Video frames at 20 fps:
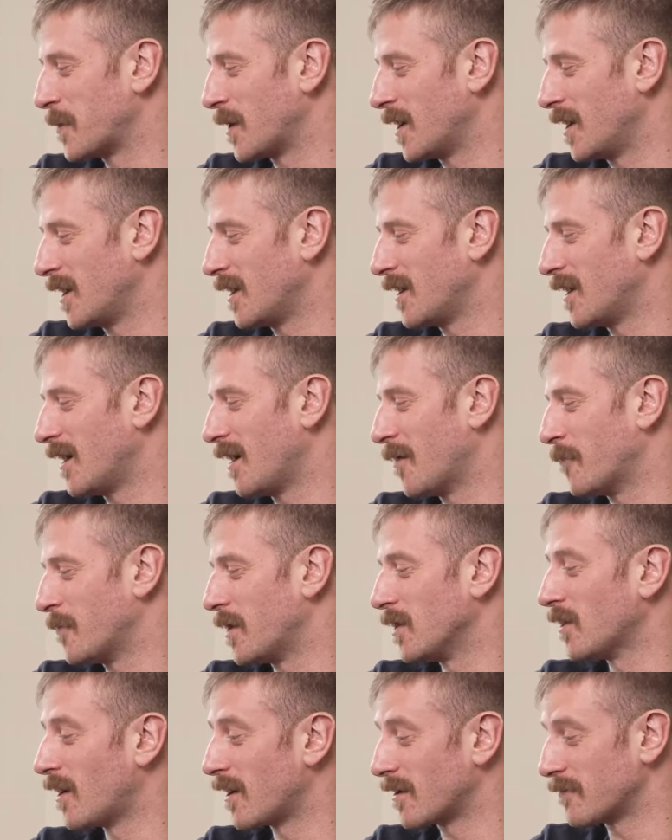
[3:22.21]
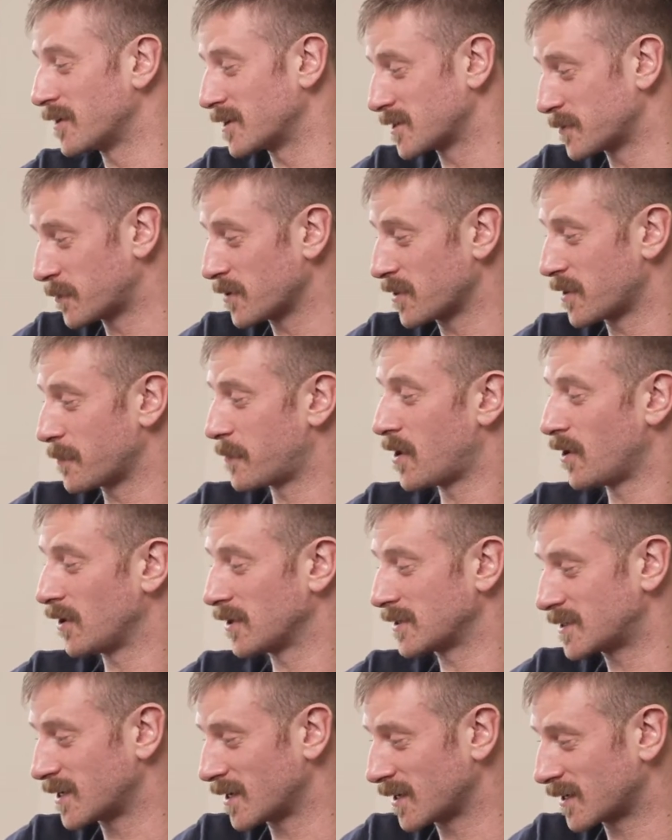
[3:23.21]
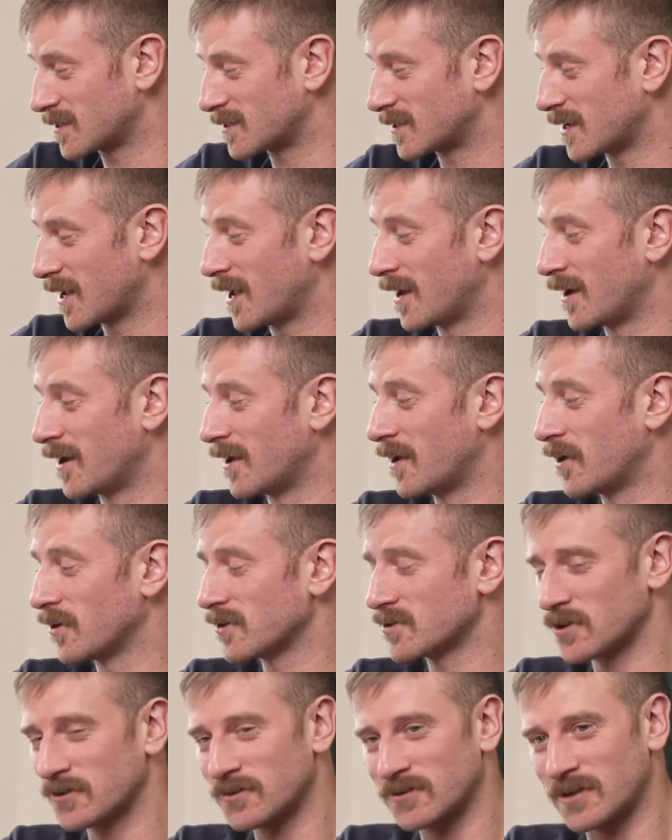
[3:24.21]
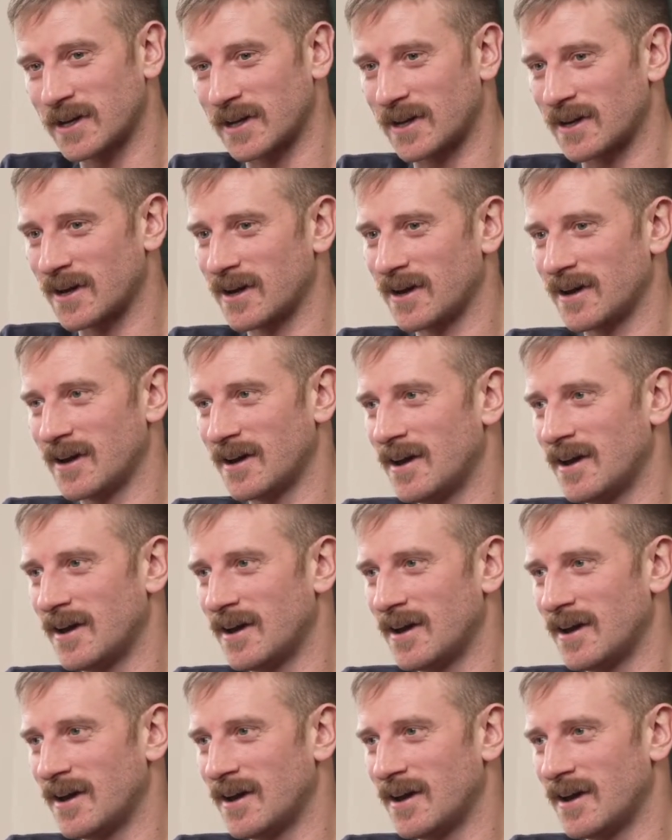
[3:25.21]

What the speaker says: But a lot of it is about the politics and also like.